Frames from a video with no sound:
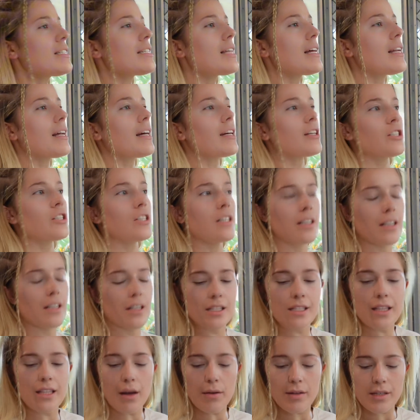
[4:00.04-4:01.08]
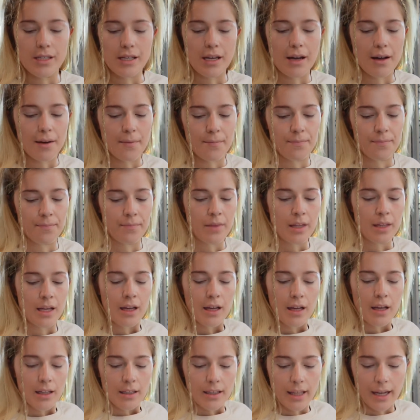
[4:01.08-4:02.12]
that actually because that was
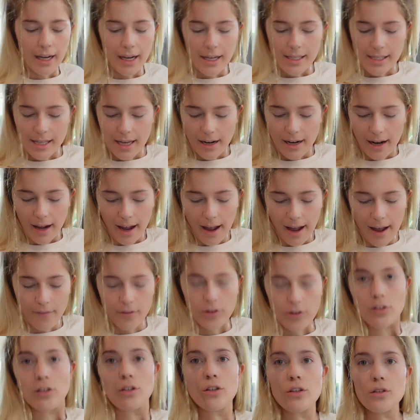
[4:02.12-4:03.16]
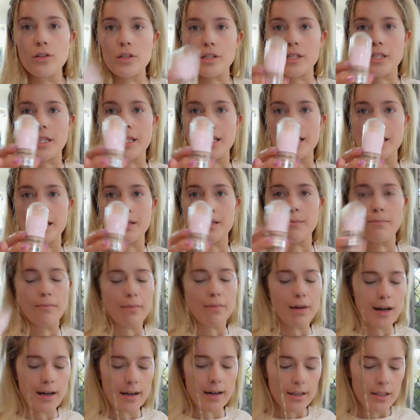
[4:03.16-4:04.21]
like I said, I haven't used this
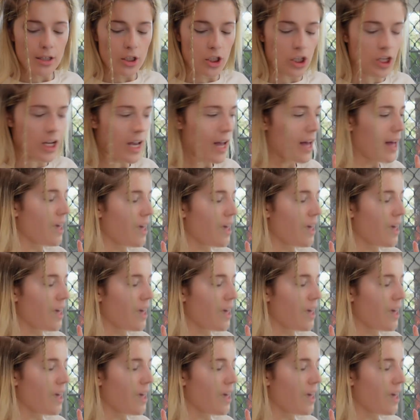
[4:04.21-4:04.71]
much.